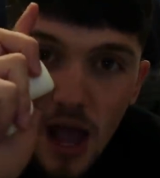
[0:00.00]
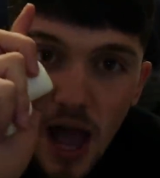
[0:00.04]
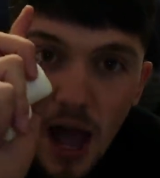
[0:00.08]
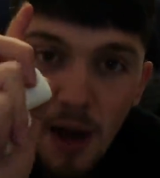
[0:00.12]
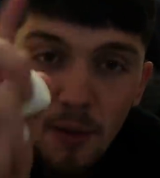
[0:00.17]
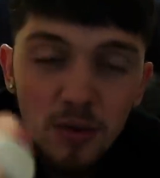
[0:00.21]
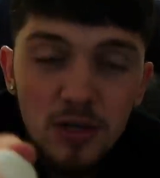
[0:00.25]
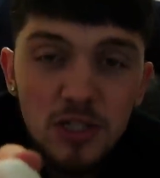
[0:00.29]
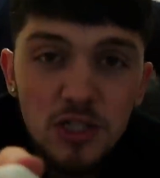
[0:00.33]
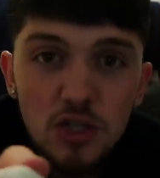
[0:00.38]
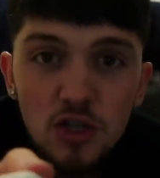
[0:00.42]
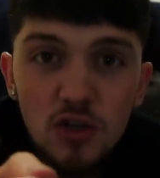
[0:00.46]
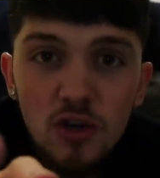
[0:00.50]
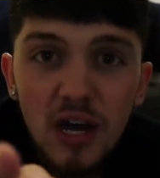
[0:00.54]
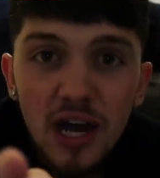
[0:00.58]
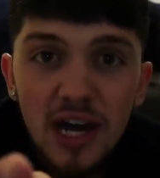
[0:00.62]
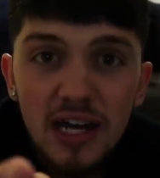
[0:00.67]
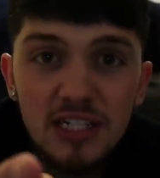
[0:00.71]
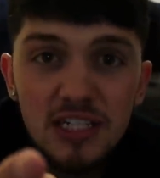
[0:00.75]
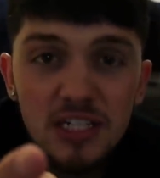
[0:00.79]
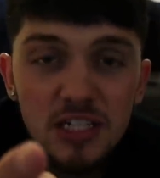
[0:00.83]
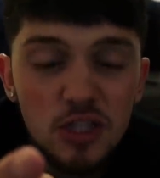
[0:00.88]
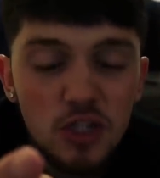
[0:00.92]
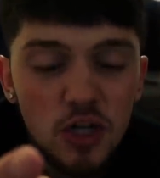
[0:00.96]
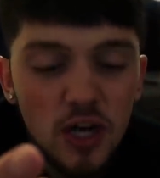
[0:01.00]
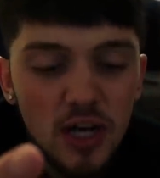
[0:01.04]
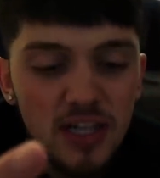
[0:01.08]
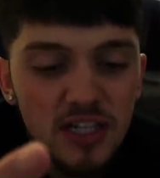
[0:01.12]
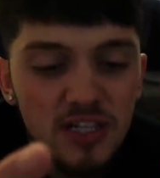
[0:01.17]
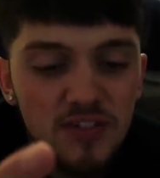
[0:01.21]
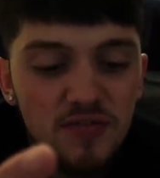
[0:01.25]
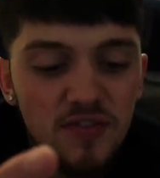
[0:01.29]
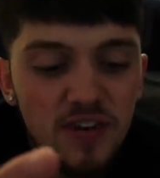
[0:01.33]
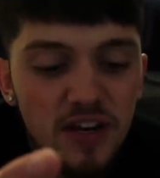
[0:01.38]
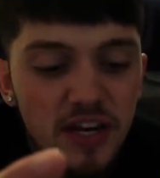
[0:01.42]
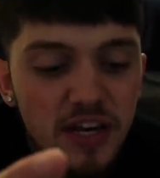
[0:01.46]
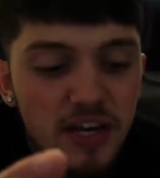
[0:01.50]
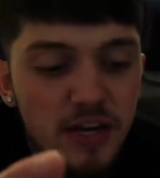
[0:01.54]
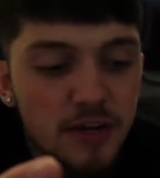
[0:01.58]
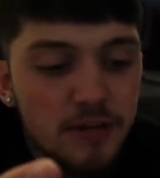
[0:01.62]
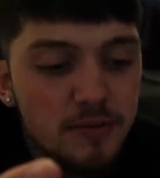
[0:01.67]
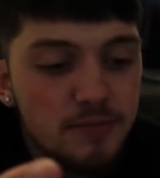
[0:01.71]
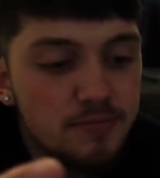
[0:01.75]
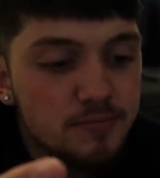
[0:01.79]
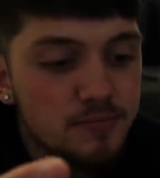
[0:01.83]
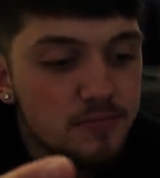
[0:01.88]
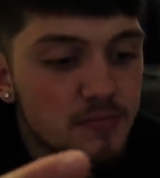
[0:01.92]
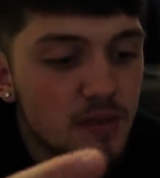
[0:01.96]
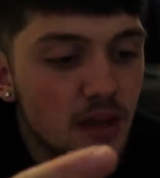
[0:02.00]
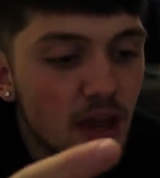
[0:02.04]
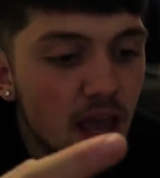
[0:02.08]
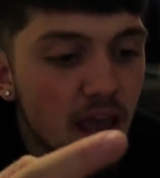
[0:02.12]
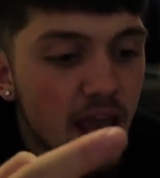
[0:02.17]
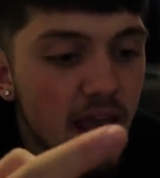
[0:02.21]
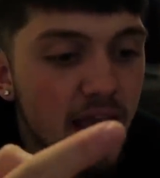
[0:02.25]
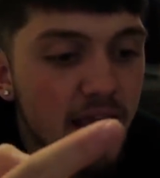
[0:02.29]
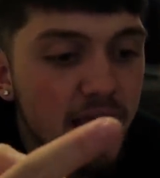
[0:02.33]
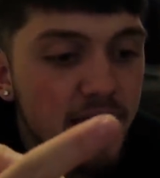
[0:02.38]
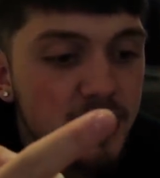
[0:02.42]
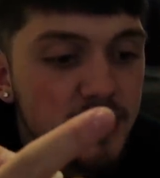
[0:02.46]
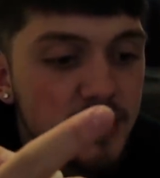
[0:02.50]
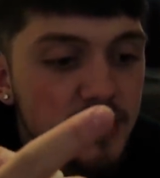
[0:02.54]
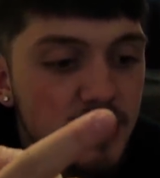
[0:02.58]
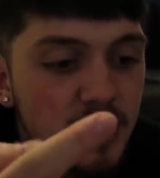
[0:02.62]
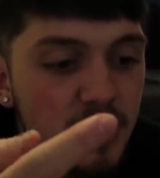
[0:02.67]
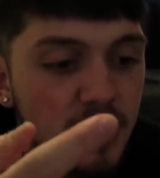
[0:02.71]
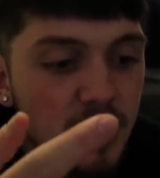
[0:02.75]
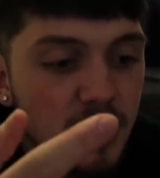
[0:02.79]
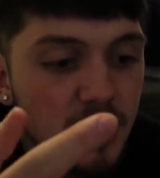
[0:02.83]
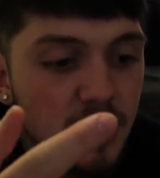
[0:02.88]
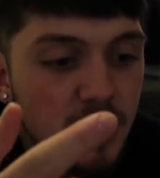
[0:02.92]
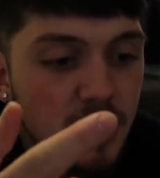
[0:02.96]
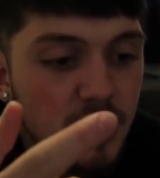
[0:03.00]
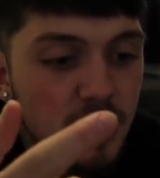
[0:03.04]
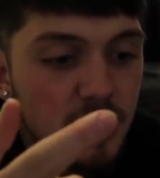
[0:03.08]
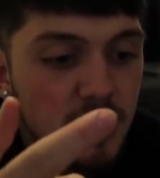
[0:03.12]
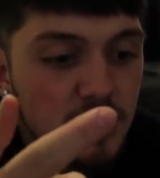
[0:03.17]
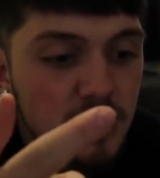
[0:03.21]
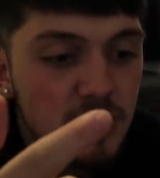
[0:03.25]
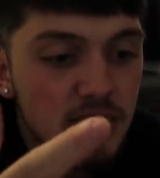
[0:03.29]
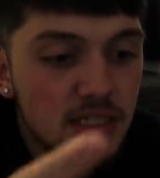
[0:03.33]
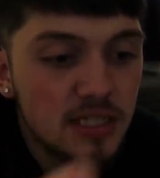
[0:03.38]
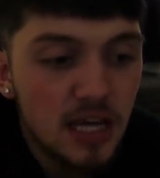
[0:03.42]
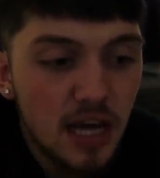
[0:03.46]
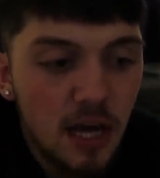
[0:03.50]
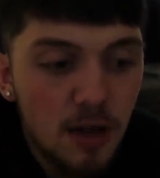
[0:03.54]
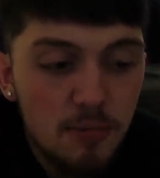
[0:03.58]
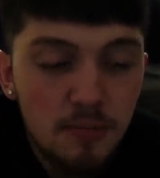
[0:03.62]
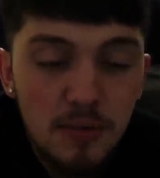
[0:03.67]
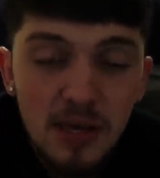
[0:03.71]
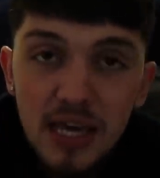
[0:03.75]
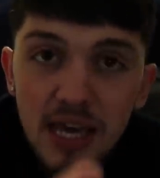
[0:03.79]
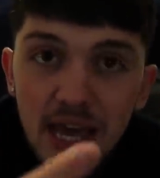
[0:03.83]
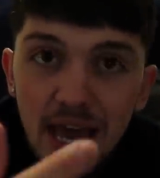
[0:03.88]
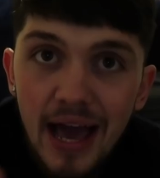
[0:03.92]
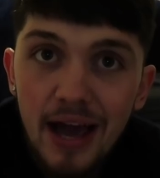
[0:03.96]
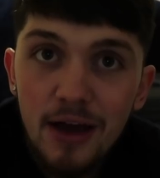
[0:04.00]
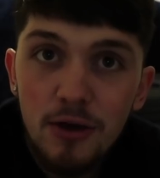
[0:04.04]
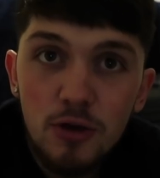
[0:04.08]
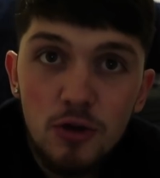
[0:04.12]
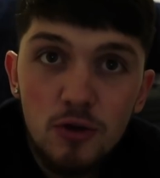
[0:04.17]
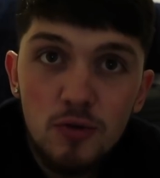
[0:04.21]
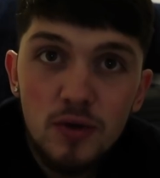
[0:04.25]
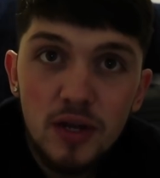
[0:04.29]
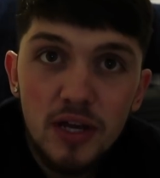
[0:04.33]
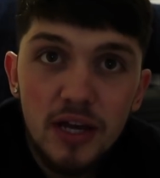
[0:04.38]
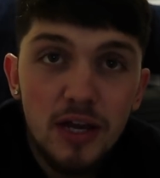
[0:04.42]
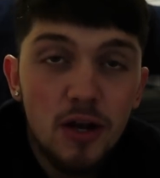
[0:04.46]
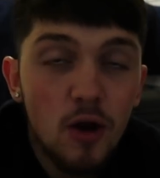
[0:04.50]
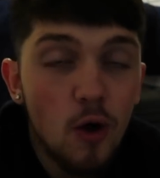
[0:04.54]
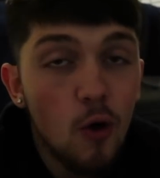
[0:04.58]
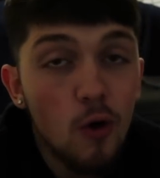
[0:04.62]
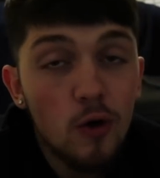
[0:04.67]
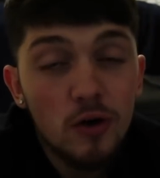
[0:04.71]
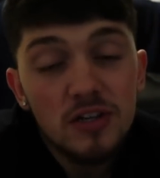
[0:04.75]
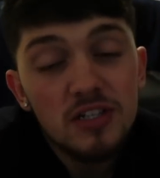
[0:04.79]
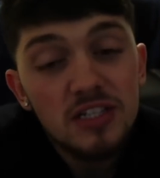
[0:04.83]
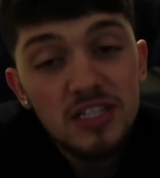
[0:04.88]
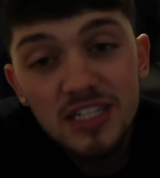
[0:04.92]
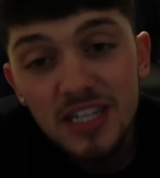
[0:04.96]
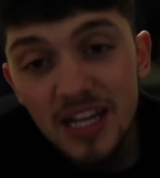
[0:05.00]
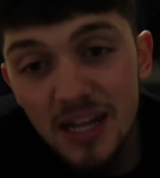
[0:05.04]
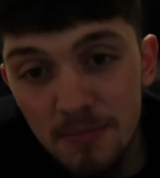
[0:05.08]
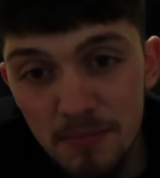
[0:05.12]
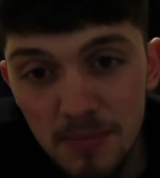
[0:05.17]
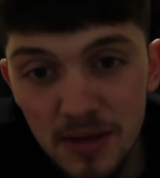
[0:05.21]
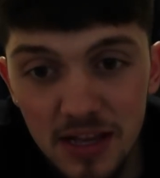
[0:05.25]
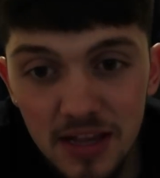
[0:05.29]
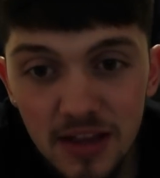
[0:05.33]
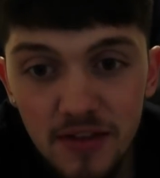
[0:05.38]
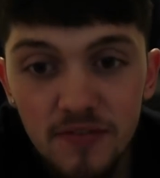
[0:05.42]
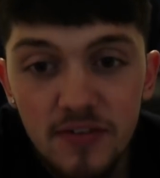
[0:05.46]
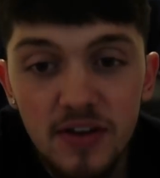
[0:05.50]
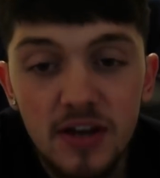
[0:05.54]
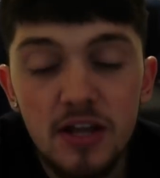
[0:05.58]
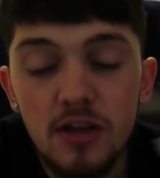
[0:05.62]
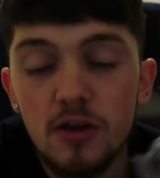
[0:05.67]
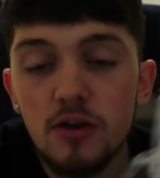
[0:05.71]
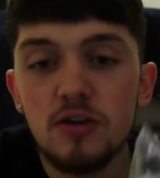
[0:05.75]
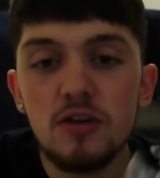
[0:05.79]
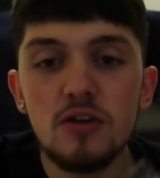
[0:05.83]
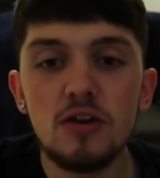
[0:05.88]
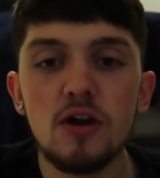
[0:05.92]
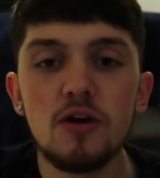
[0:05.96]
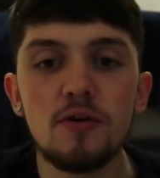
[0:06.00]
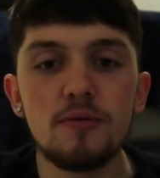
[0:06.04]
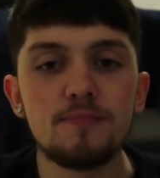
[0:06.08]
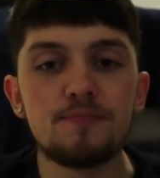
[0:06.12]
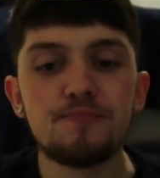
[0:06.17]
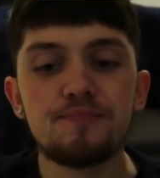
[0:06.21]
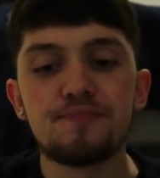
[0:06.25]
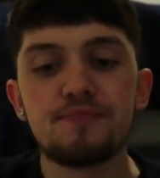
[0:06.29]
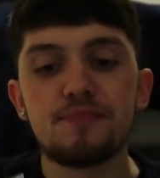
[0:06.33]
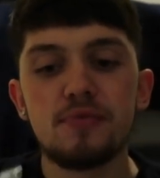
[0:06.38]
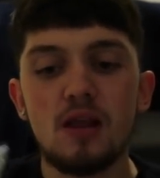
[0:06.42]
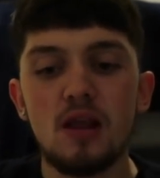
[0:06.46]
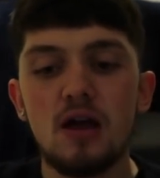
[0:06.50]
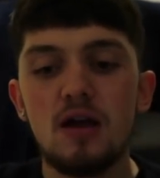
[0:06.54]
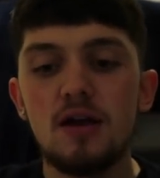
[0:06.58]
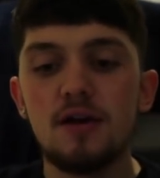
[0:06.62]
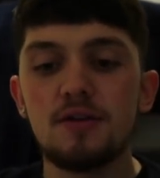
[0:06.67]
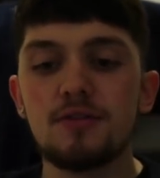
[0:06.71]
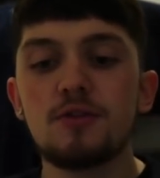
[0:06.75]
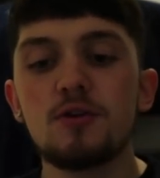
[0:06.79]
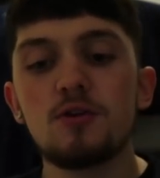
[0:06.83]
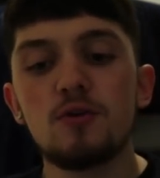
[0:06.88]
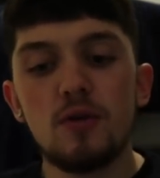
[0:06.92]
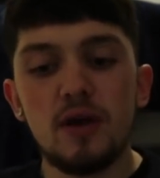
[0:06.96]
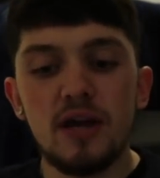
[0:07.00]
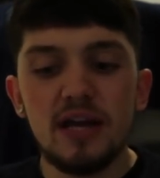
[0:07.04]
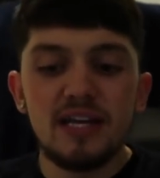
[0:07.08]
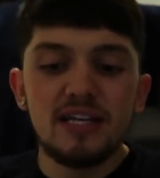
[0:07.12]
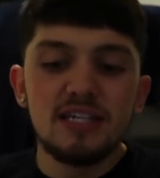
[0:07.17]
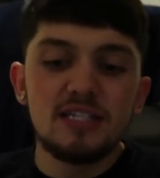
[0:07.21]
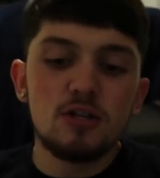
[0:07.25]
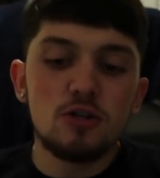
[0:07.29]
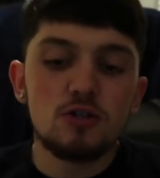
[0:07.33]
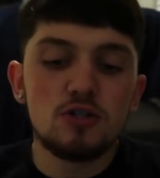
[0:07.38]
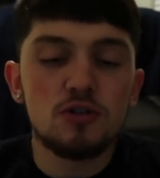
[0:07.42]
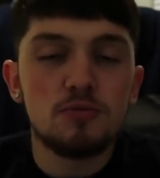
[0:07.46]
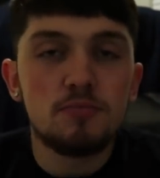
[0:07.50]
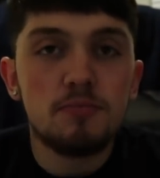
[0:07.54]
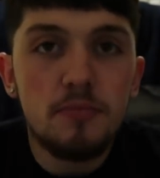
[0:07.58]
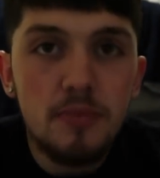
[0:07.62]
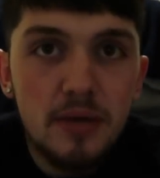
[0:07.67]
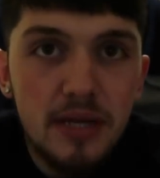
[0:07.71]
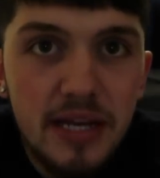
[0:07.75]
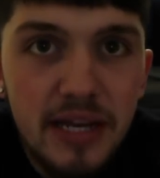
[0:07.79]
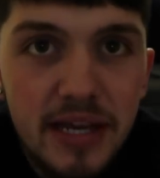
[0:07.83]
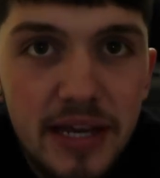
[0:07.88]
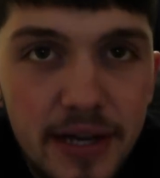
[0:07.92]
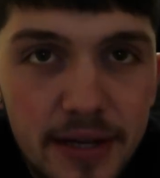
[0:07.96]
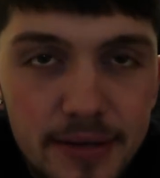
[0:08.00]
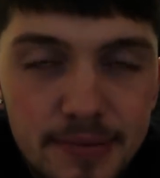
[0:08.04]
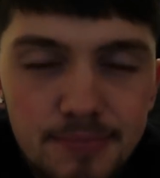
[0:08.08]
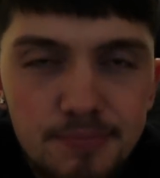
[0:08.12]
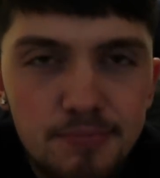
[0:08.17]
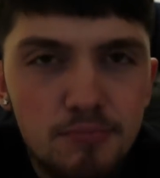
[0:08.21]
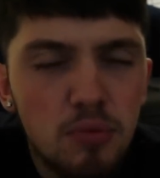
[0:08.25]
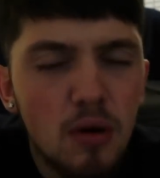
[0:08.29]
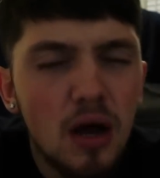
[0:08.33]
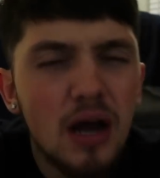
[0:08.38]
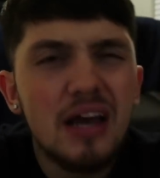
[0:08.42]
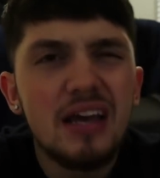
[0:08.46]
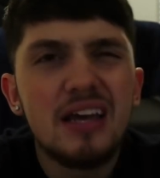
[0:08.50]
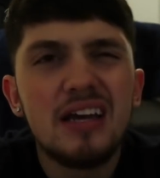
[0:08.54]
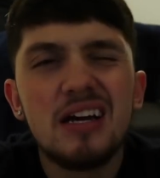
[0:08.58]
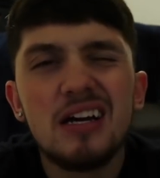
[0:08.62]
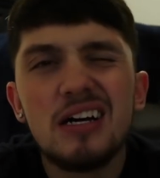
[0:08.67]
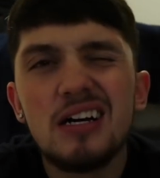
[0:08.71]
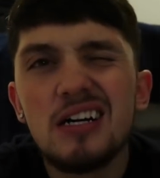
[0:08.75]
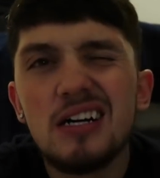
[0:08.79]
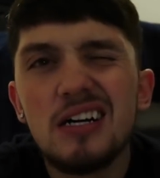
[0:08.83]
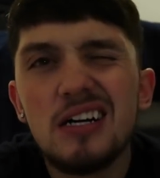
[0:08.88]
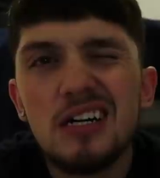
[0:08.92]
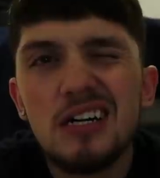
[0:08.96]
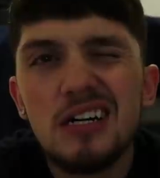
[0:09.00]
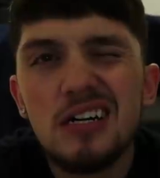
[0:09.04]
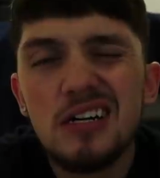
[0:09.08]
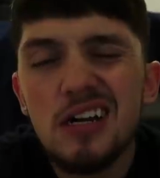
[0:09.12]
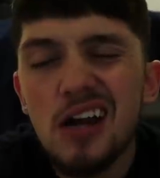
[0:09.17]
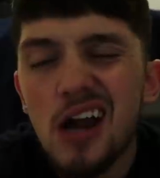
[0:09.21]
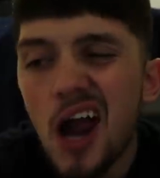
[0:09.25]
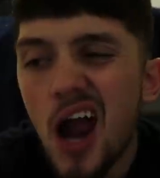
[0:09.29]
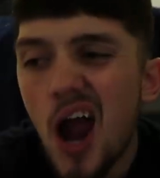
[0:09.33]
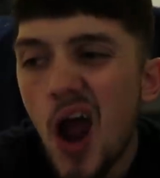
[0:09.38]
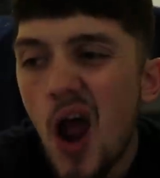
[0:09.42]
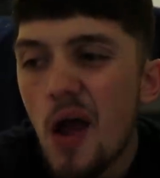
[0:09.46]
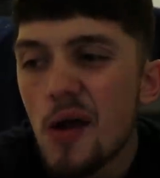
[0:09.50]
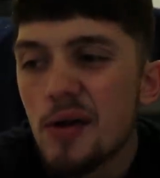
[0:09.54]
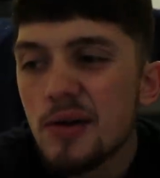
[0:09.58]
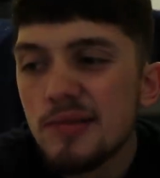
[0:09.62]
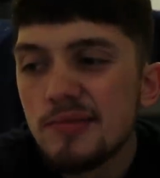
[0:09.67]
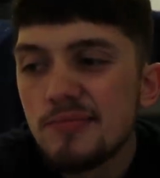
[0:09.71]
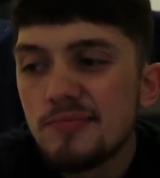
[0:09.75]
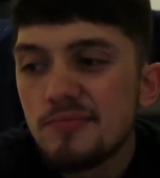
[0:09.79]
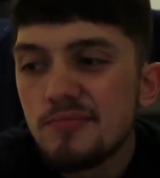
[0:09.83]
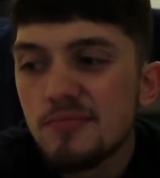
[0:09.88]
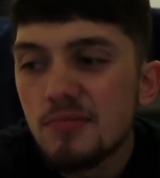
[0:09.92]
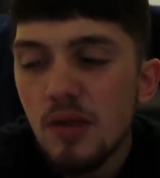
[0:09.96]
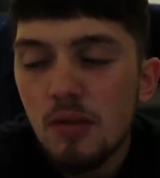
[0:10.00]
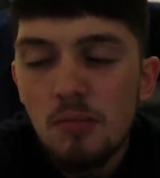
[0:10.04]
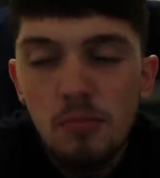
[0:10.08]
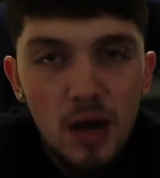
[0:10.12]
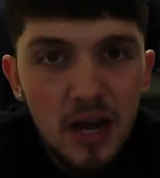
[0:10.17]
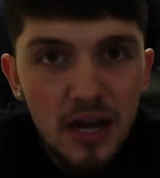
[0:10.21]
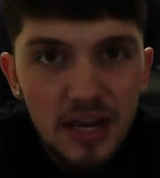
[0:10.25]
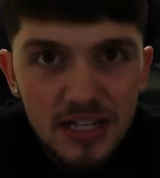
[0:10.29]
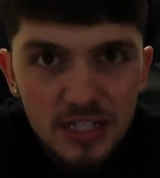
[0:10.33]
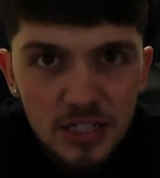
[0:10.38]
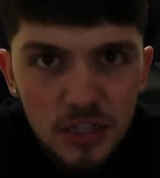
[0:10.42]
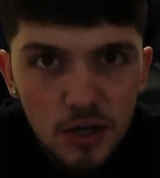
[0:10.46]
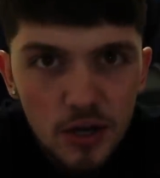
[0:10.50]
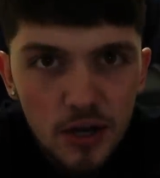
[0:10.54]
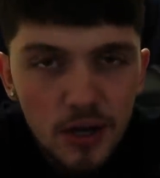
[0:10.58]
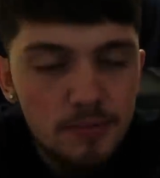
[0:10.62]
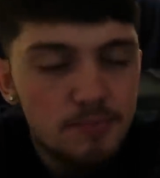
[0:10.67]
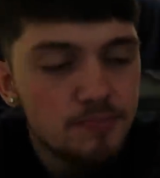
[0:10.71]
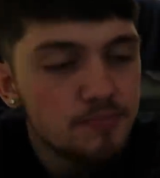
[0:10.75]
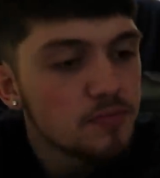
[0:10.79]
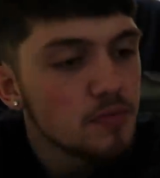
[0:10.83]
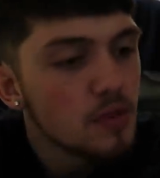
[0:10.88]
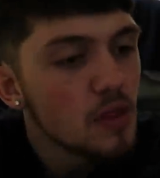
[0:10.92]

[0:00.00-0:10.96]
I want you guys to try this video and tell me how you did or send me the video, you know, uh, through any social media, probably, uh, probably Instagram.